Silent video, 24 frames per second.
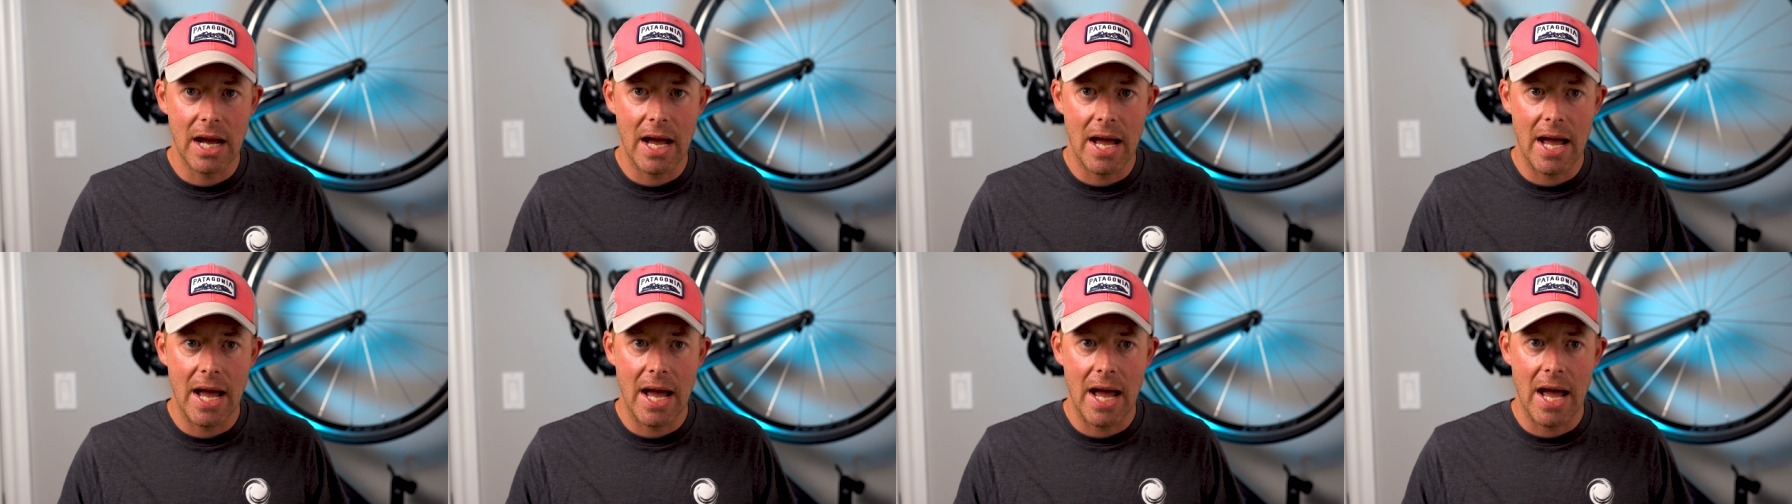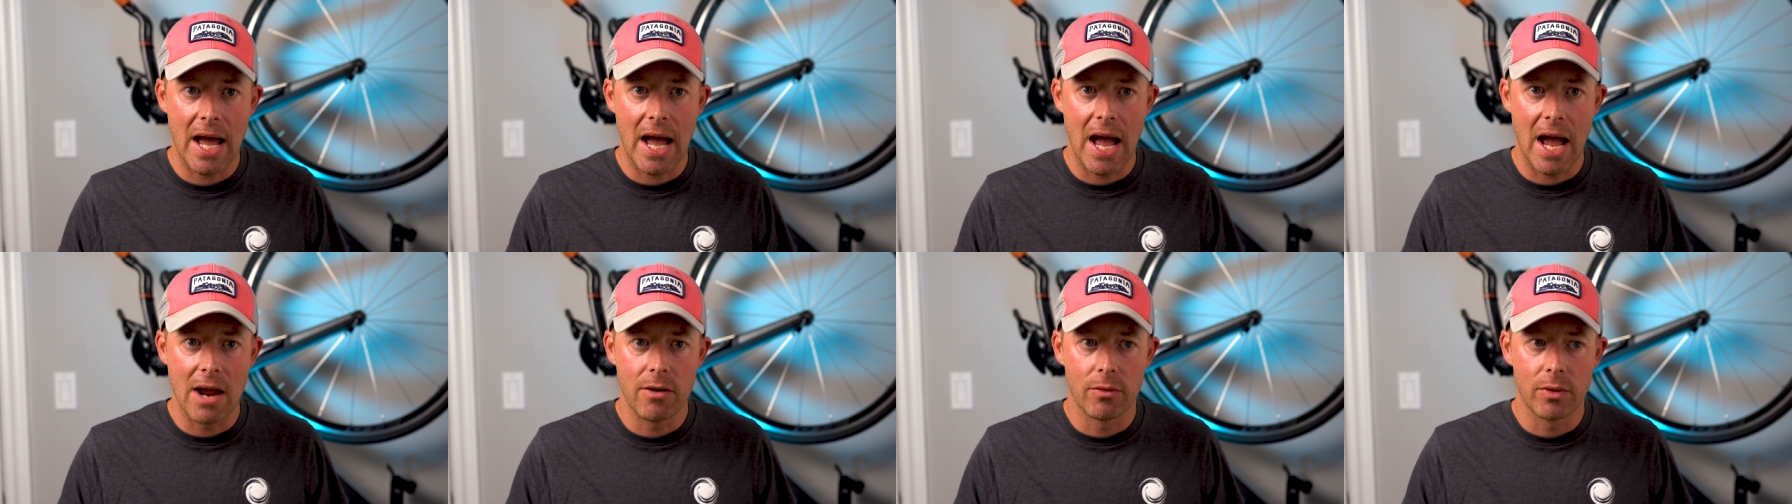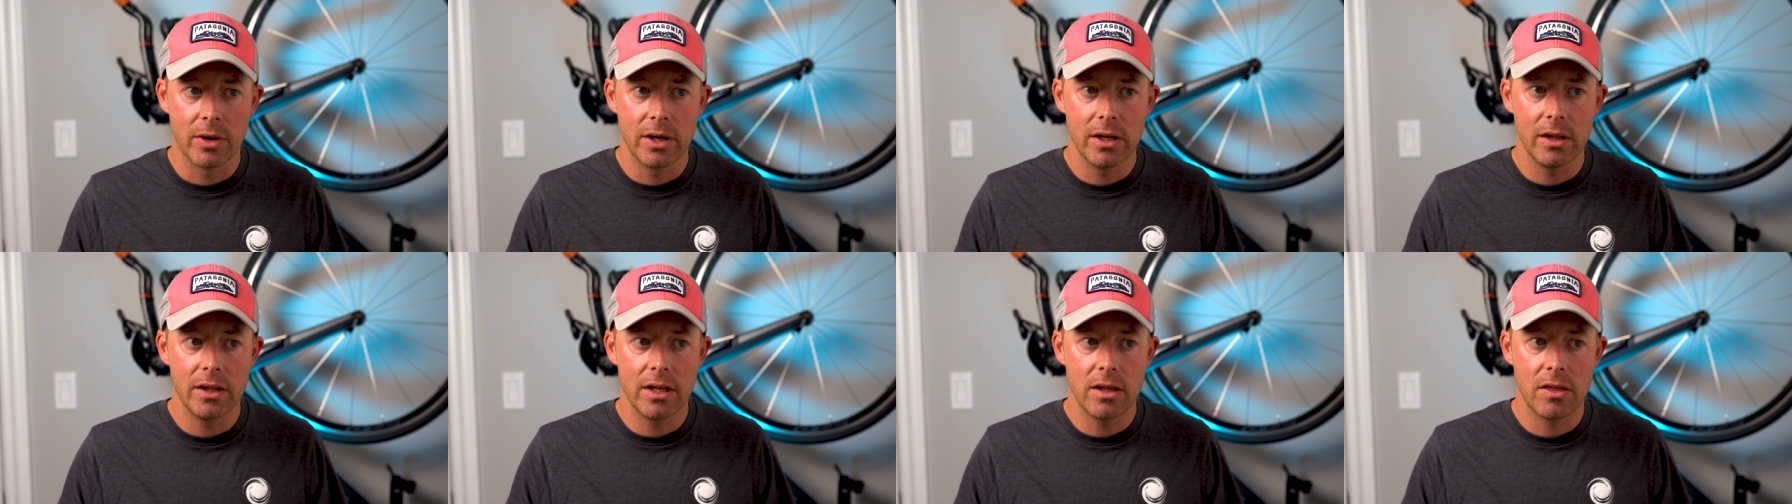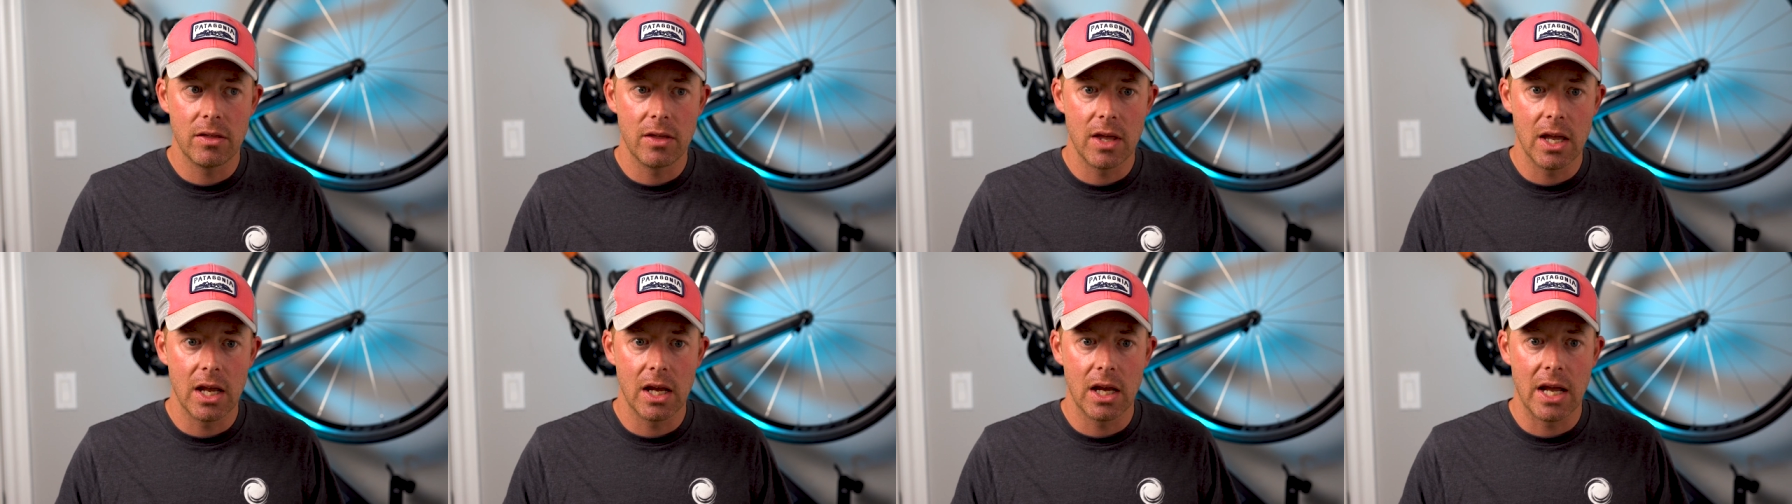Uh, I really
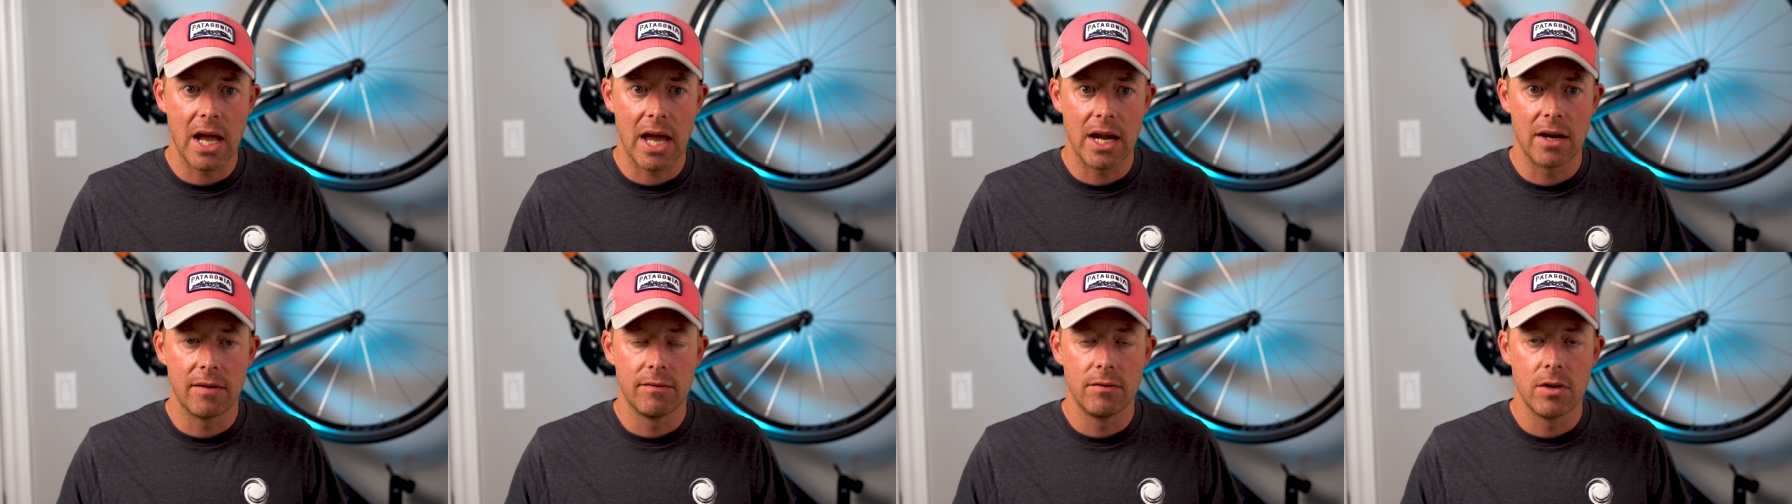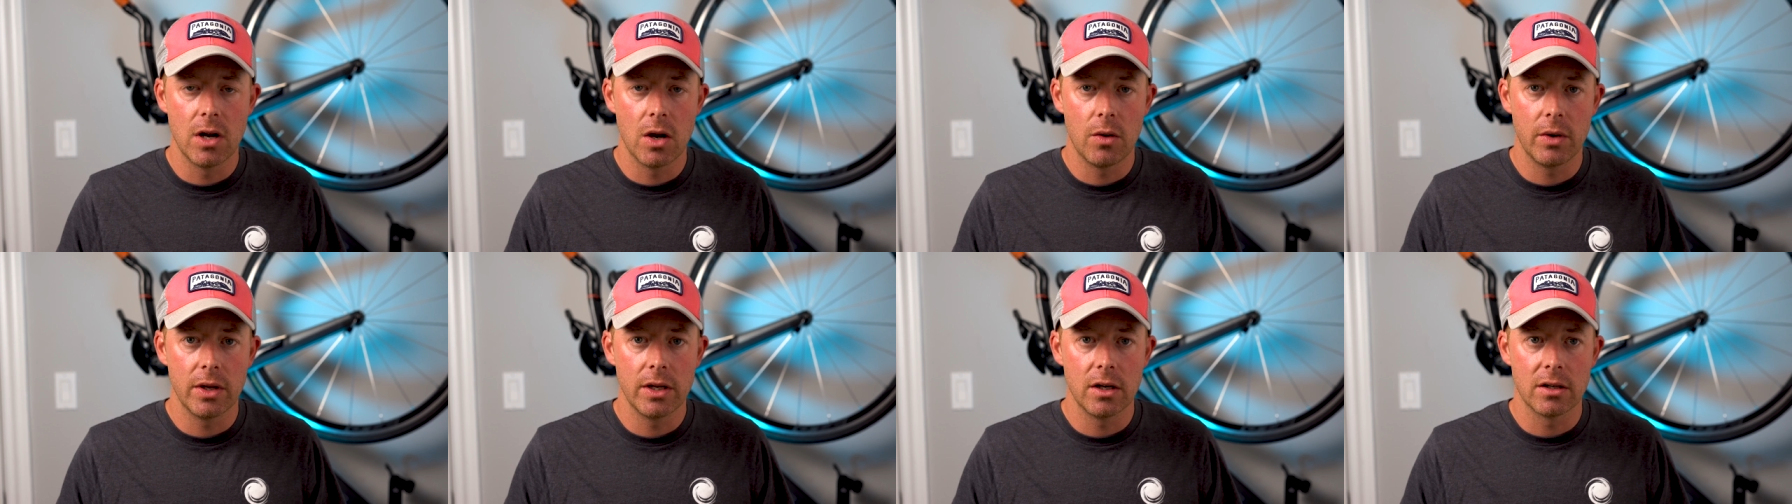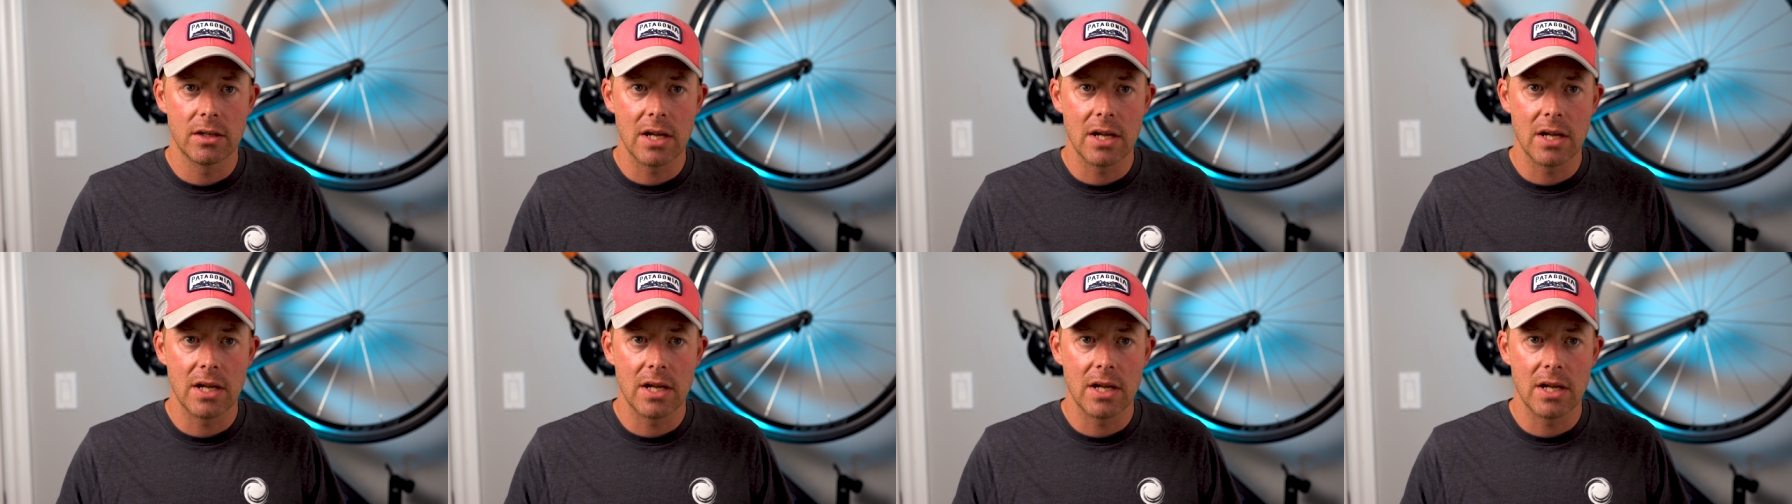think kind of knowing